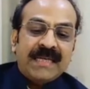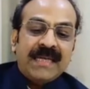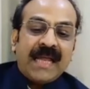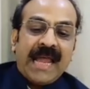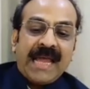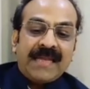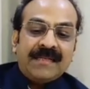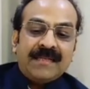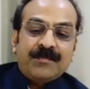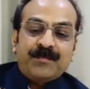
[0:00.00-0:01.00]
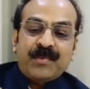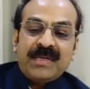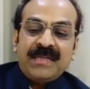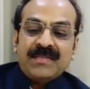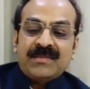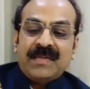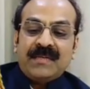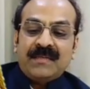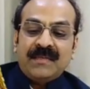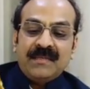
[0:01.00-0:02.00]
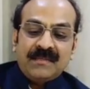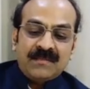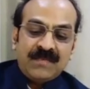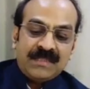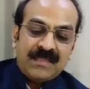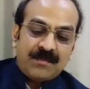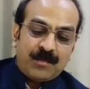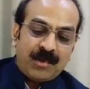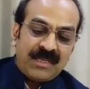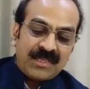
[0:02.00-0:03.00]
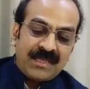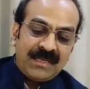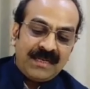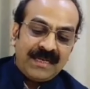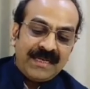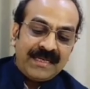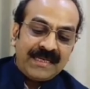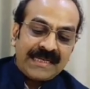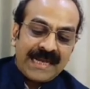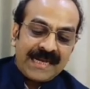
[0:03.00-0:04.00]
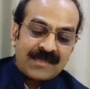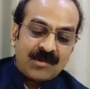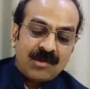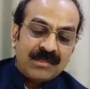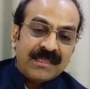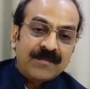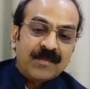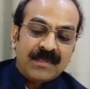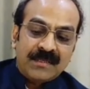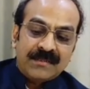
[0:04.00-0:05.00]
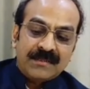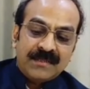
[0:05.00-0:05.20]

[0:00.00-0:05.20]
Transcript: And okay. the pretty straight drills with the polishing lying intact on the emeralds,